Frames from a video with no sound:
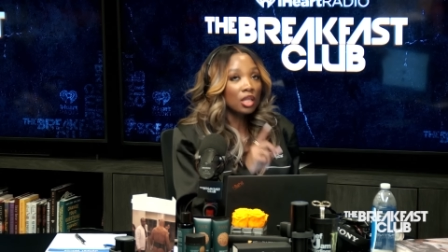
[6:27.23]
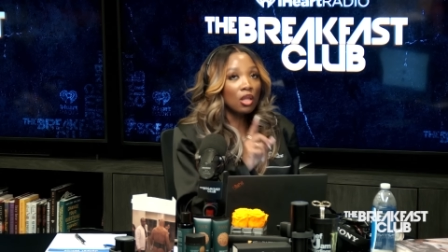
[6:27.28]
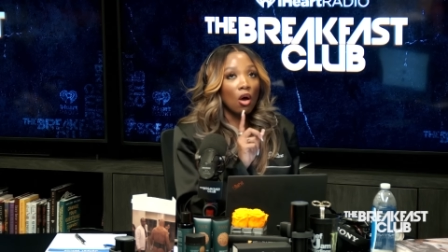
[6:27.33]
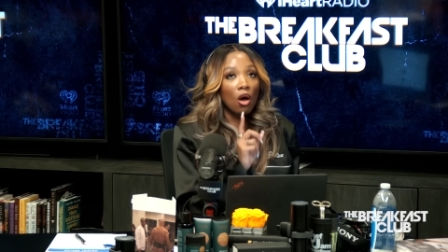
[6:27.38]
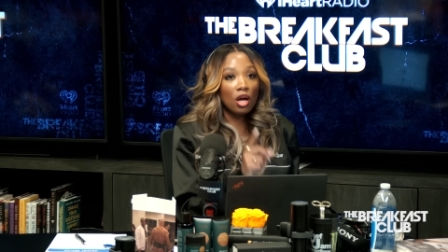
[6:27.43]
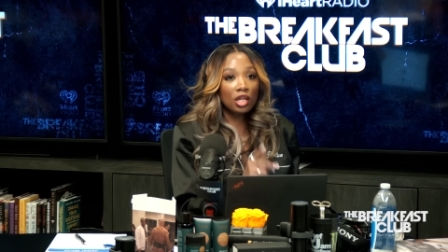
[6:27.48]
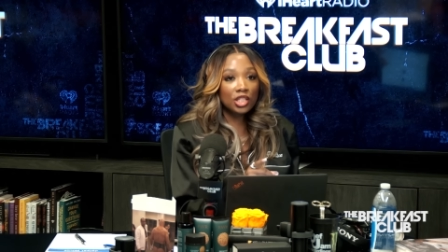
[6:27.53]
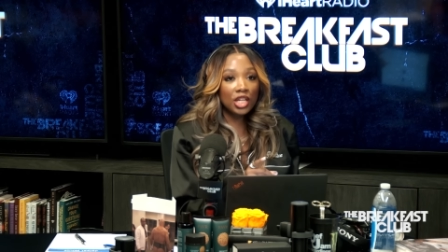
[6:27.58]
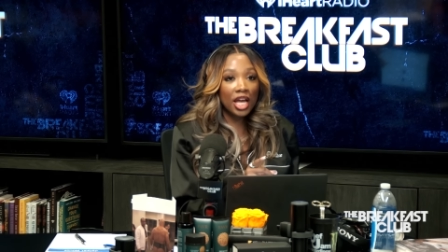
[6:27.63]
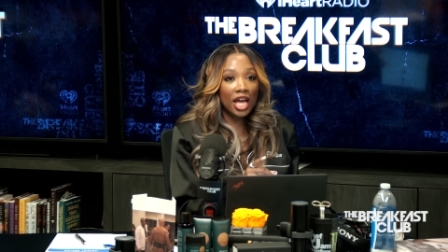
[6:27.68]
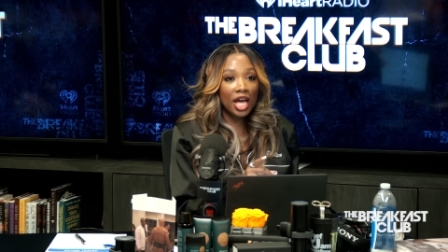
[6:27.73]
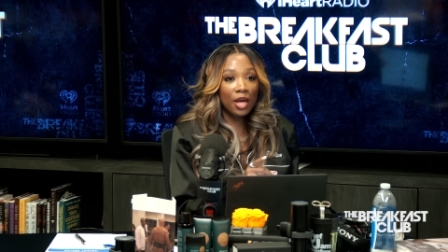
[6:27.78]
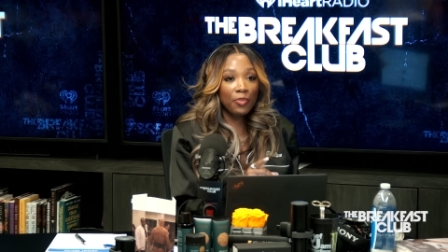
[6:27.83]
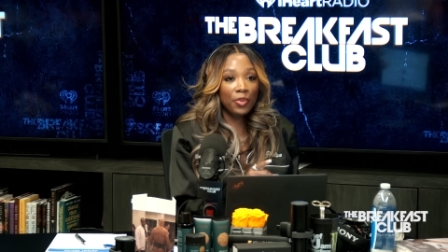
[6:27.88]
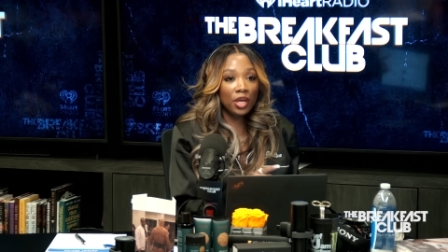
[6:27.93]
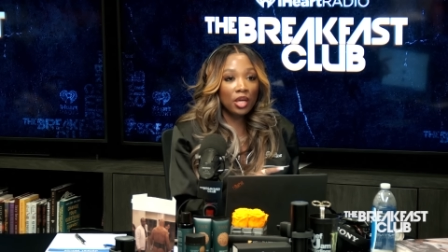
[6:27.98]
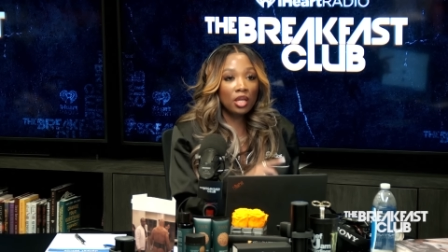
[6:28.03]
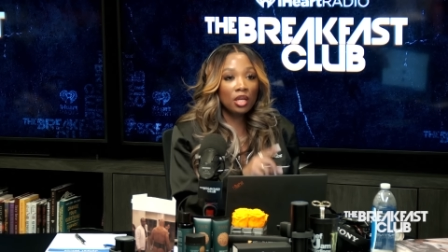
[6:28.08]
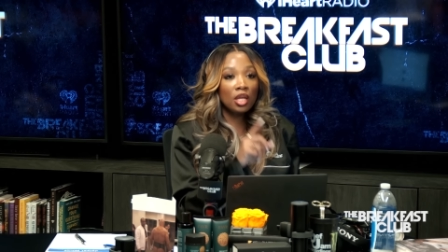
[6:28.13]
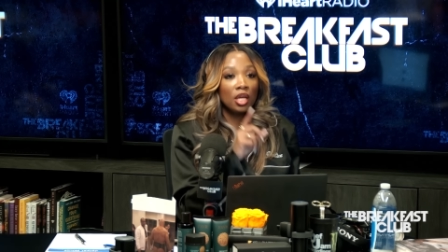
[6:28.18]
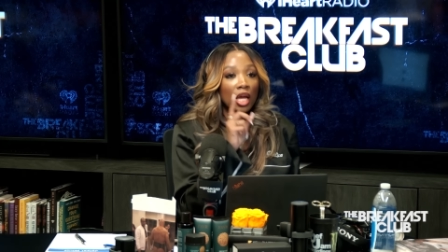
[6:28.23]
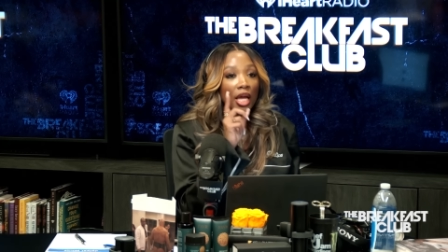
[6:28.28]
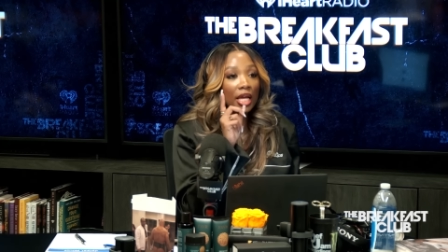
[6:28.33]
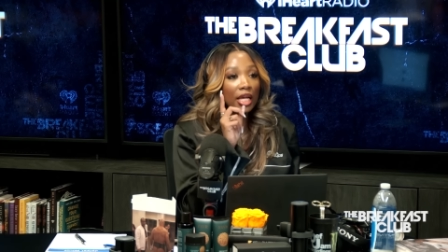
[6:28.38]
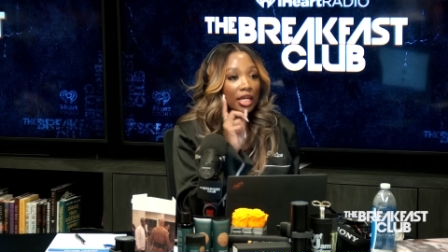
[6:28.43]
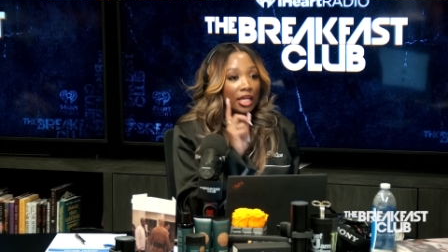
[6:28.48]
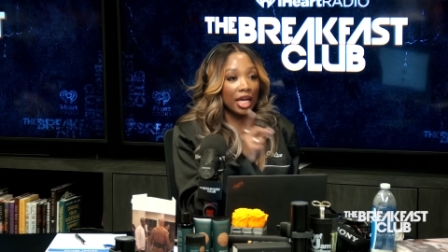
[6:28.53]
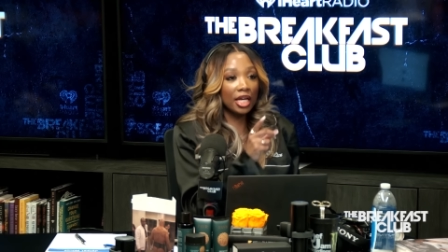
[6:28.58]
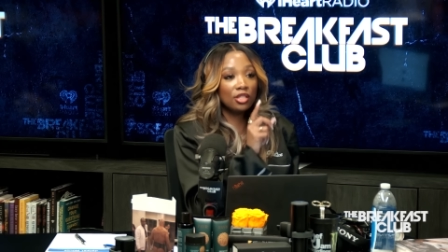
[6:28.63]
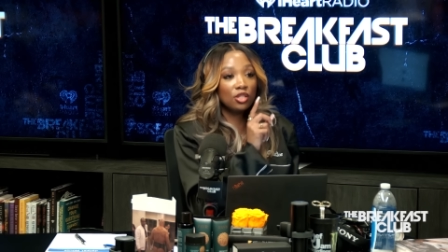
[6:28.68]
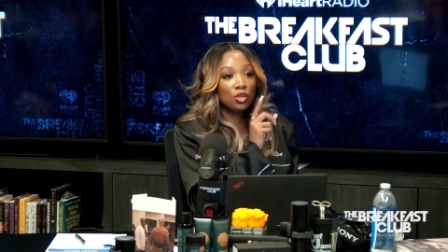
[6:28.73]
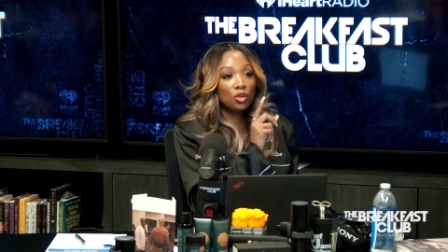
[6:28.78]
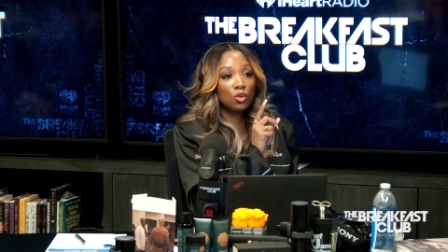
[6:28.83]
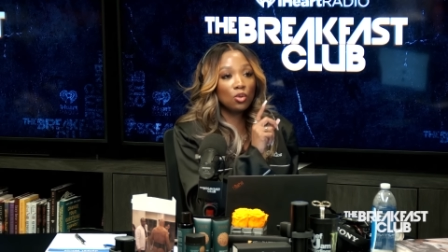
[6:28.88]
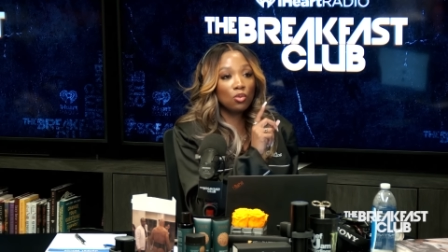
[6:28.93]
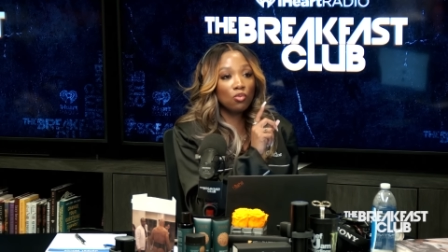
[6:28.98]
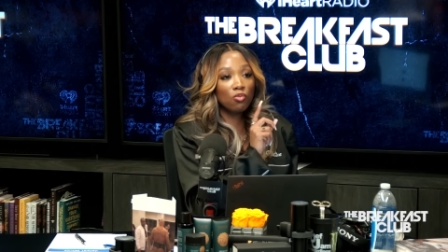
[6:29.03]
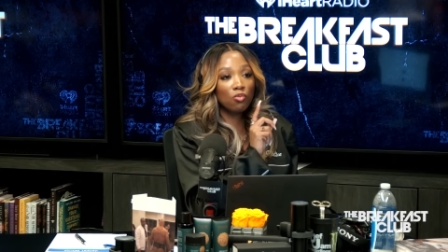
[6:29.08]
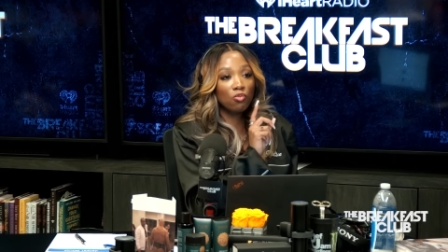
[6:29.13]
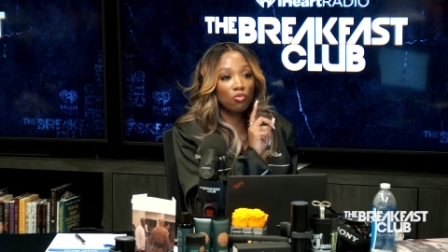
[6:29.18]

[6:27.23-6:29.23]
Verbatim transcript: The auction happened, and guess who